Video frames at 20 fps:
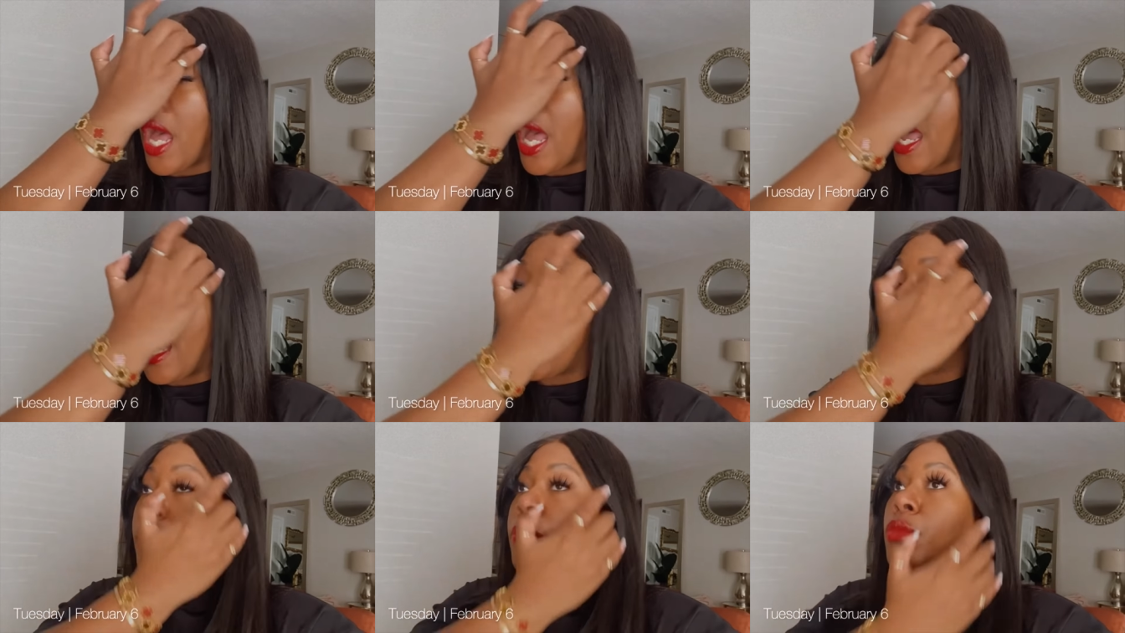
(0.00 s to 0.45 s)

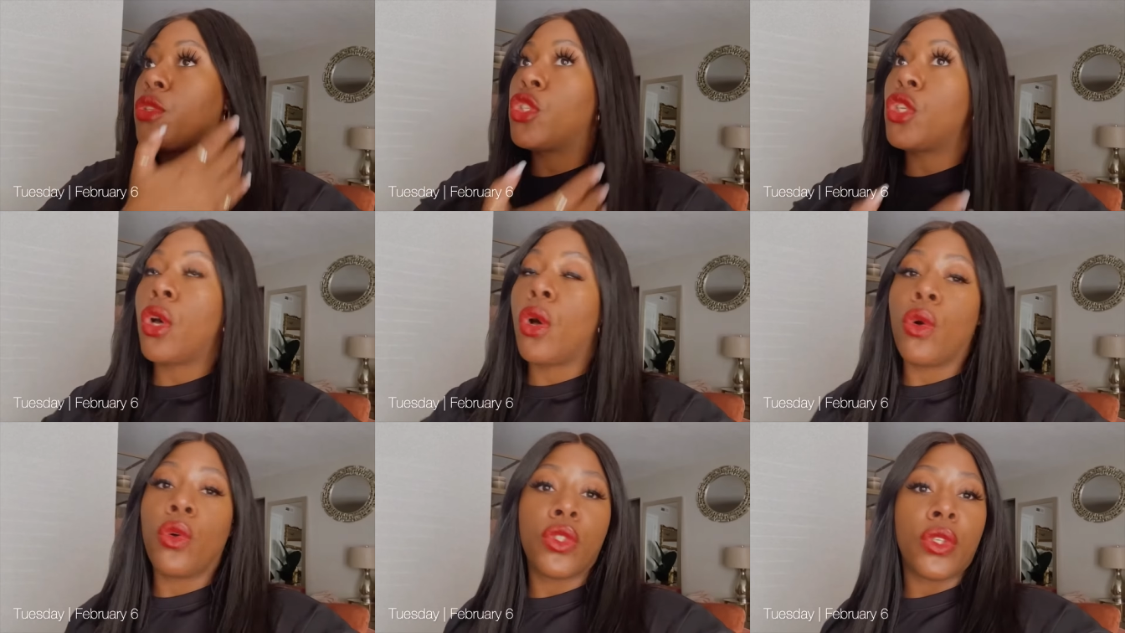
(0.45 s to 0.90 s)
I am
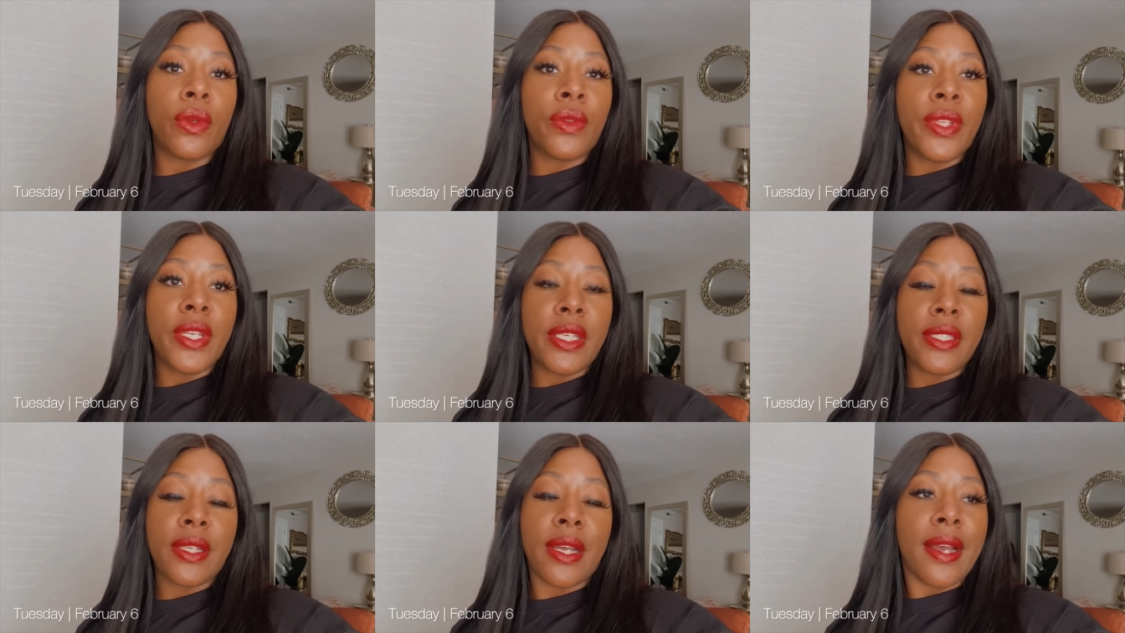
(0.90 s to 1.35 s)
sold
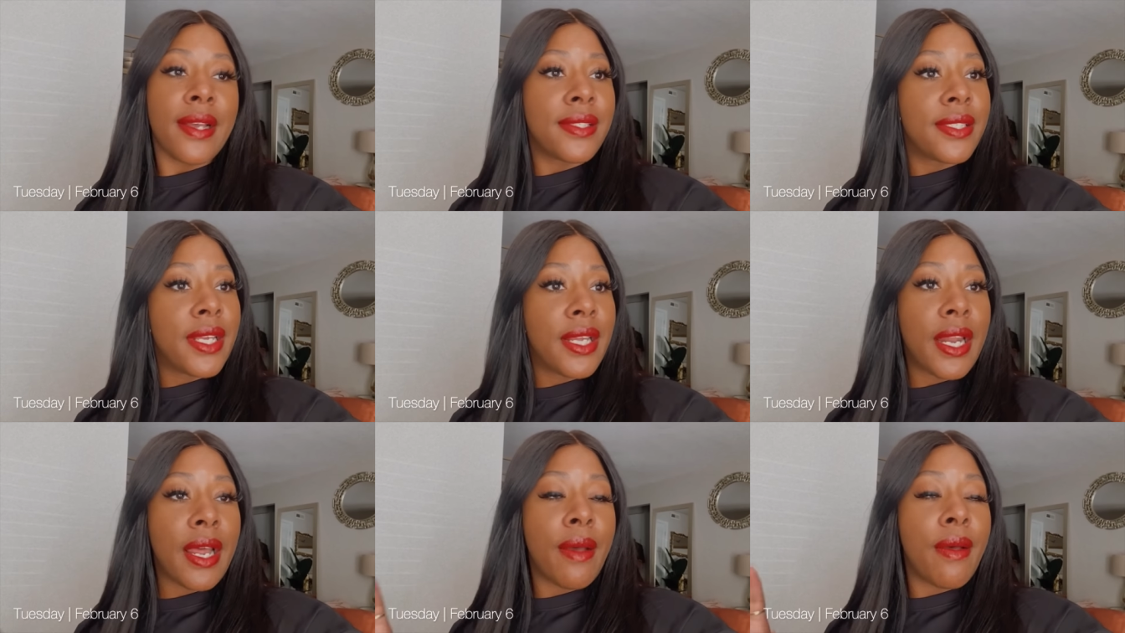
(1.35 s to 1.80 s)
on these. Like I
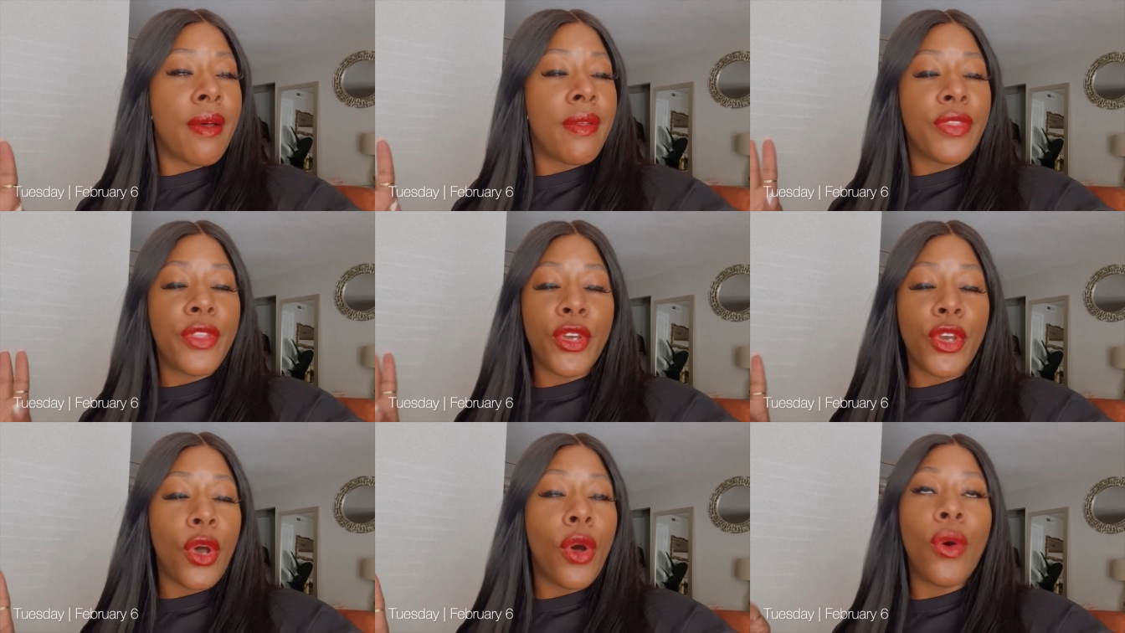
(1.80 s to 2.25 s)
said,
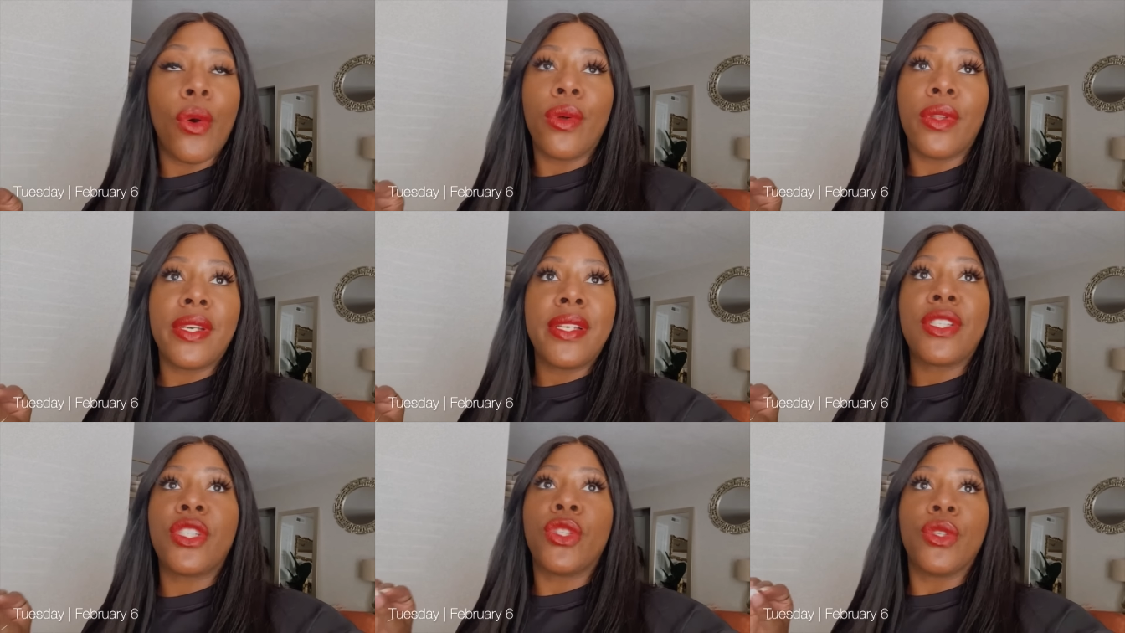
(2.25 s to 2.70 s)
uh, the
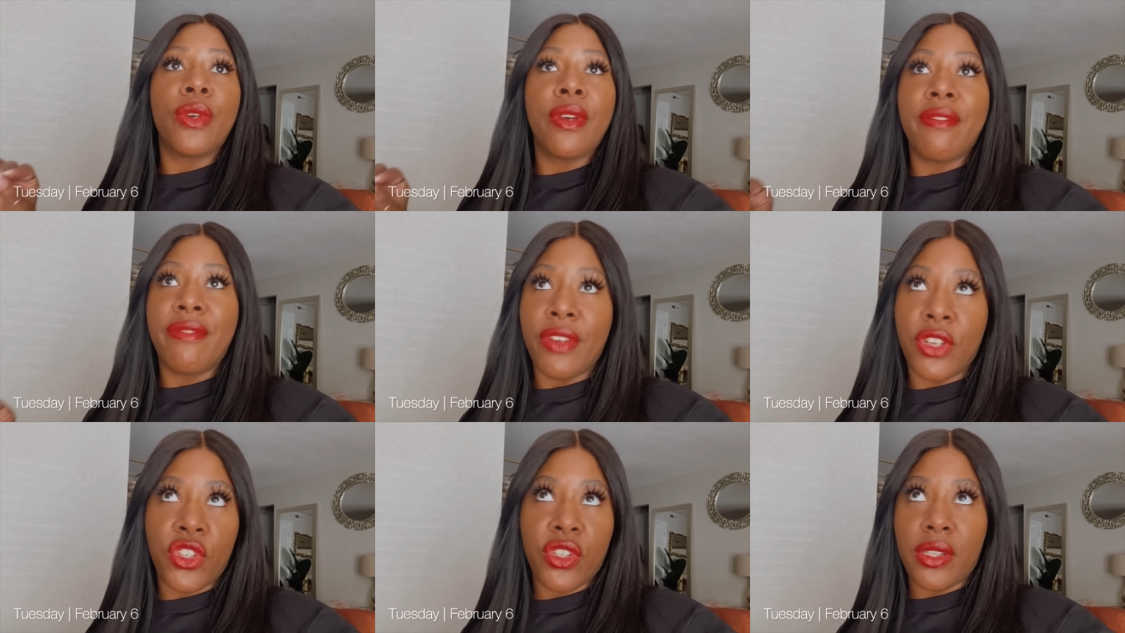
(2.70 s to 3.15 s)
goal is to
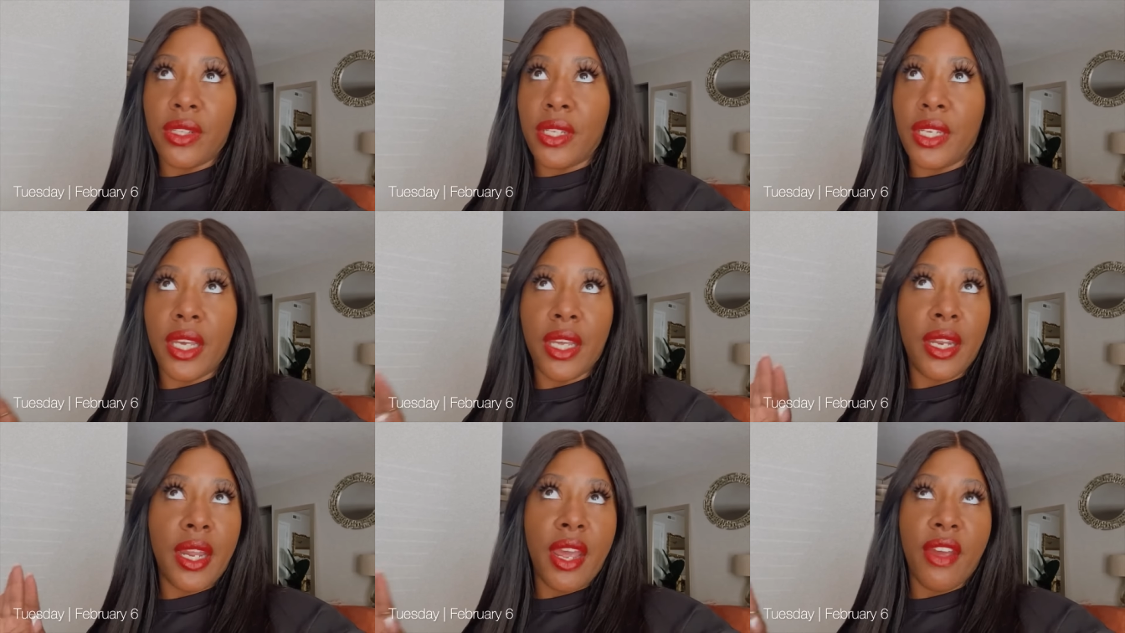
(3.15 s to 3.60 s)

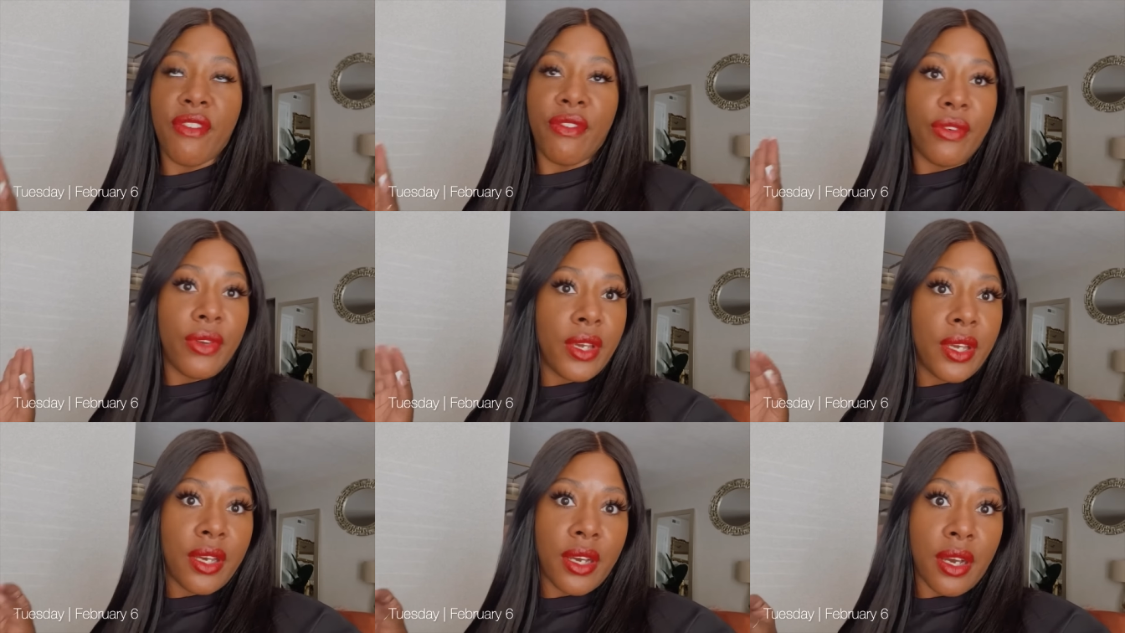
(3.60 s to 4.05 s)
eventually get
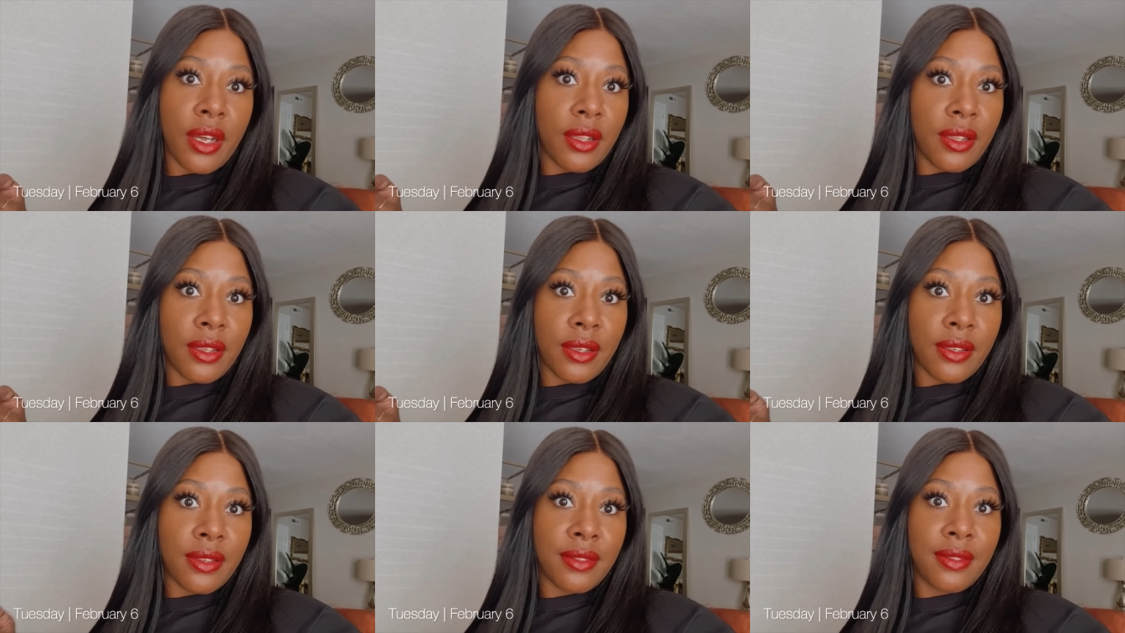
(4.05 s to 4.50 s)
every
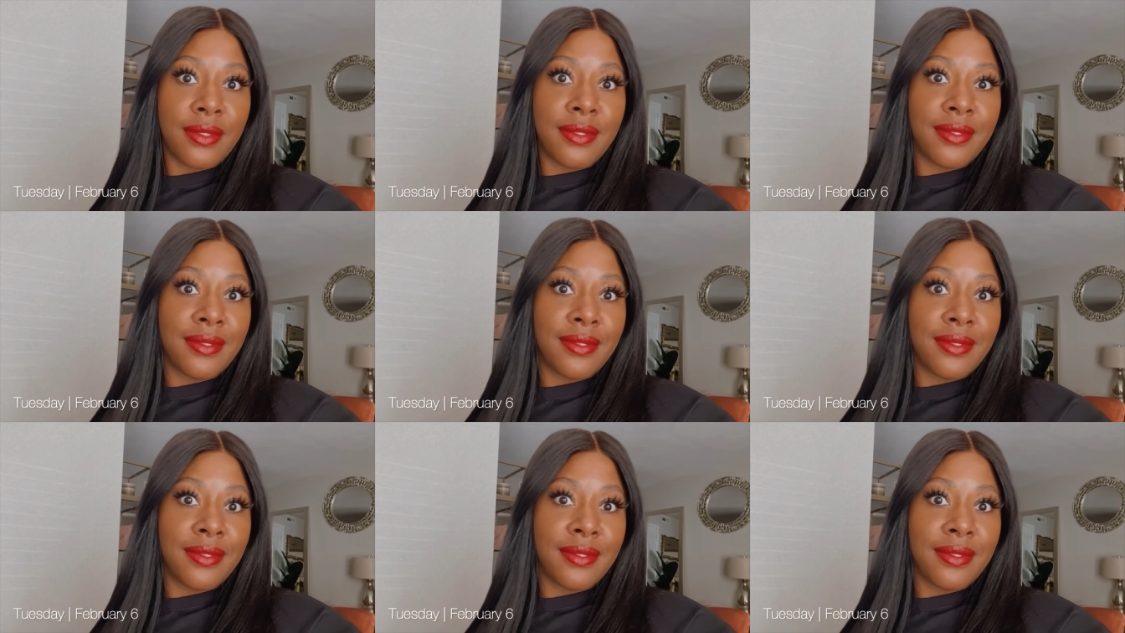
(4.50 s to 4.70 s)
color